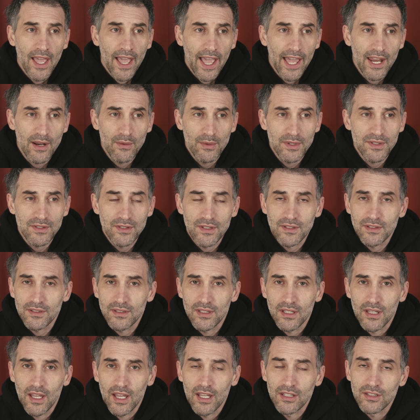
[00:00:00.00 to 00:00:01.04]
And it was just
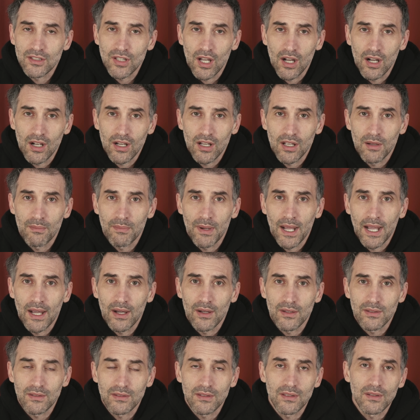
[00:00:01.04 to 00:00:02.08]
a, a talk
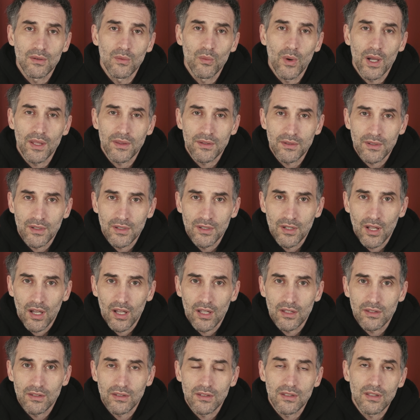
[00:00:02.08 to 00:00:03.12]
about whether or
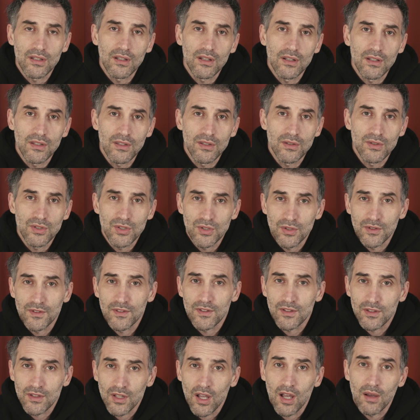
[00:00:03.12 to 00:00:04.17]
not you should
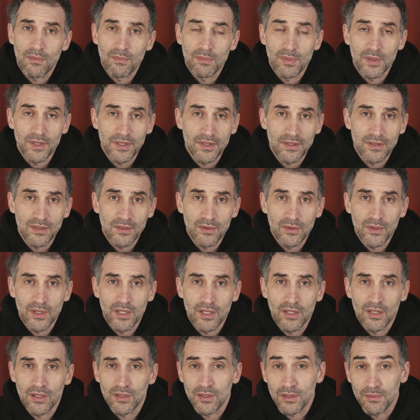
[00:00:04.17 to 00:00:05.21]
stop
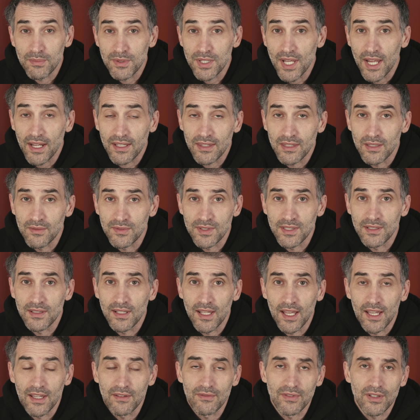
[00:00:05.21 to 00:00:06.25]
pursuing your objectives in
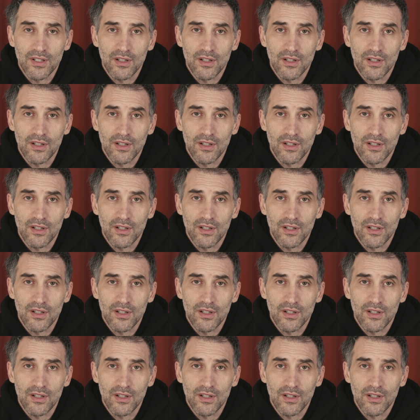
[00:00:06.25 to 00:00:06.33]
life.